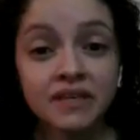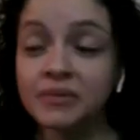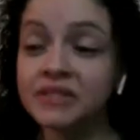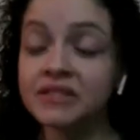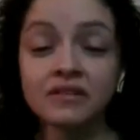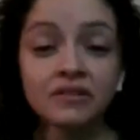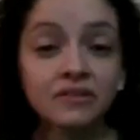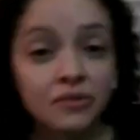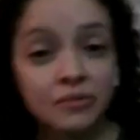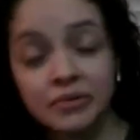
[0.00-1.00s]
Keep us in the
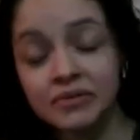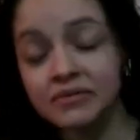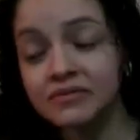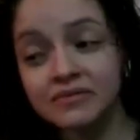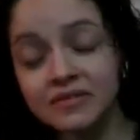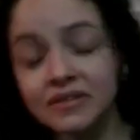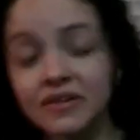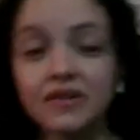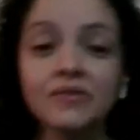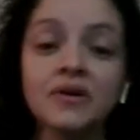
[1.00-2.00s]
loop,
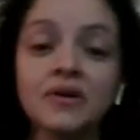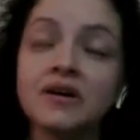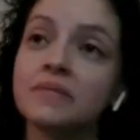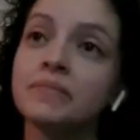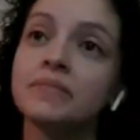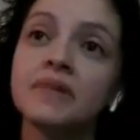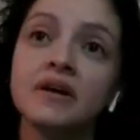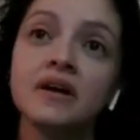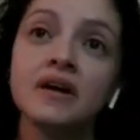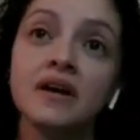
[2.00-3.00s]
you know.
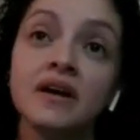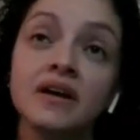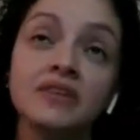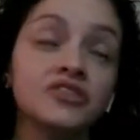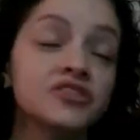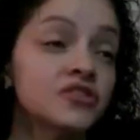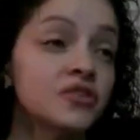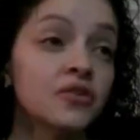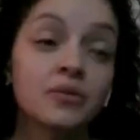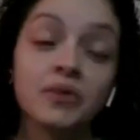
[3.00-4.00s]
Just
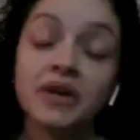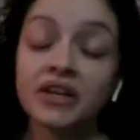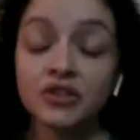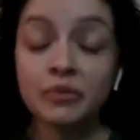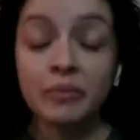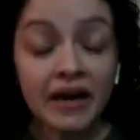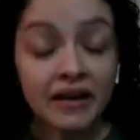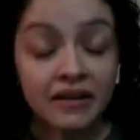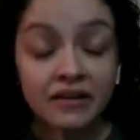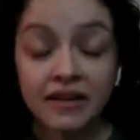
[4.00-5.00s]
know that we got your
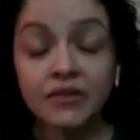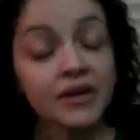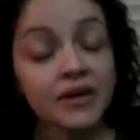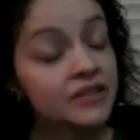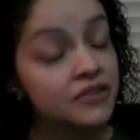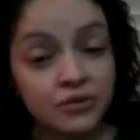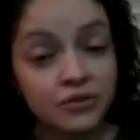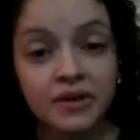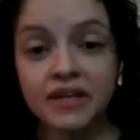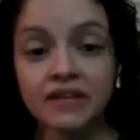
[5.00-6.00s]
back. I know I
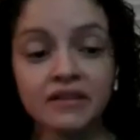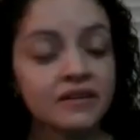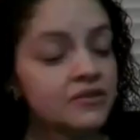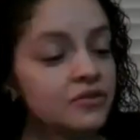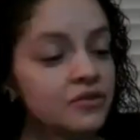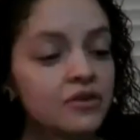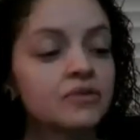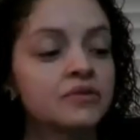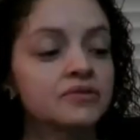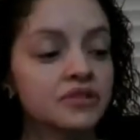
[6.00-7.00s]
do. And,
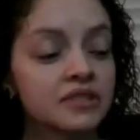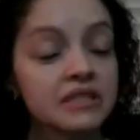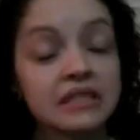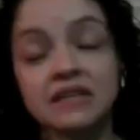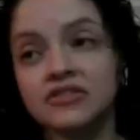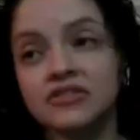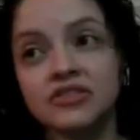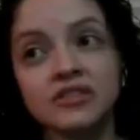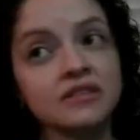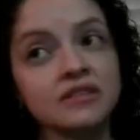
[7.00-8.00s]
just let's
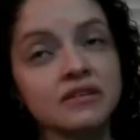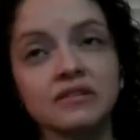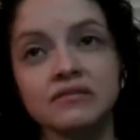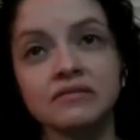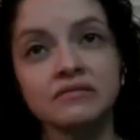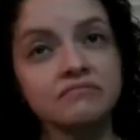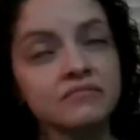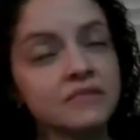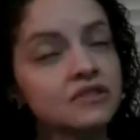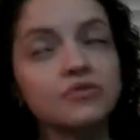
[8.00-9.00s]
just
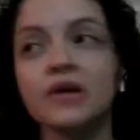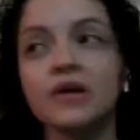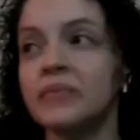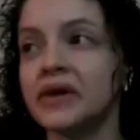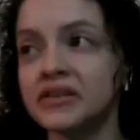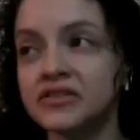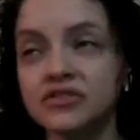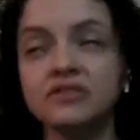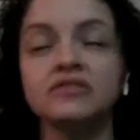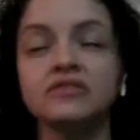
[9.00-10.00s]
do our
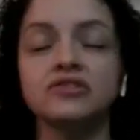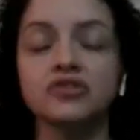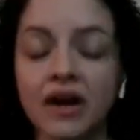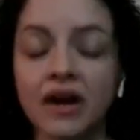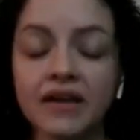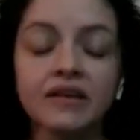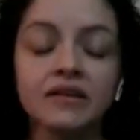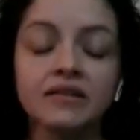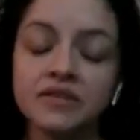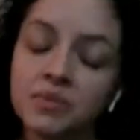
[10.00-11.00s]
best to try and
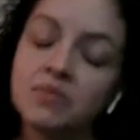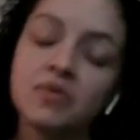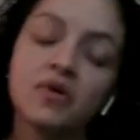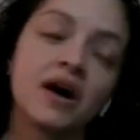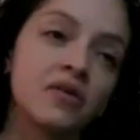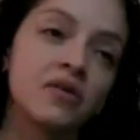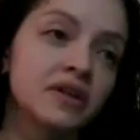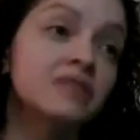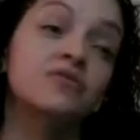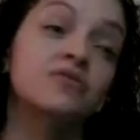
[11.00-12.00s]
get these people out
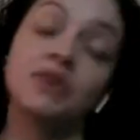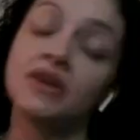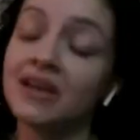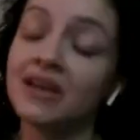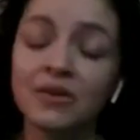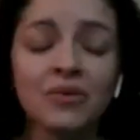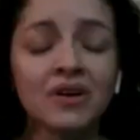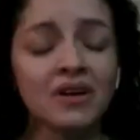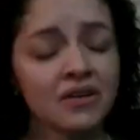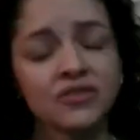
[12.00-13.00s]
and avoid
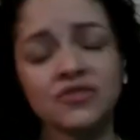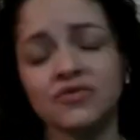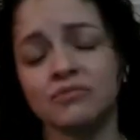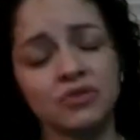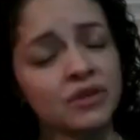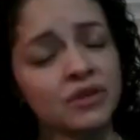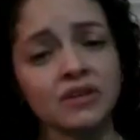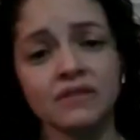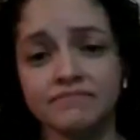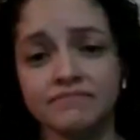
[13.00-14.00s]
anyone else from
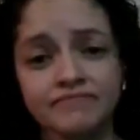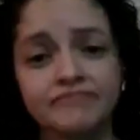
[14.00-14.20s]
joining.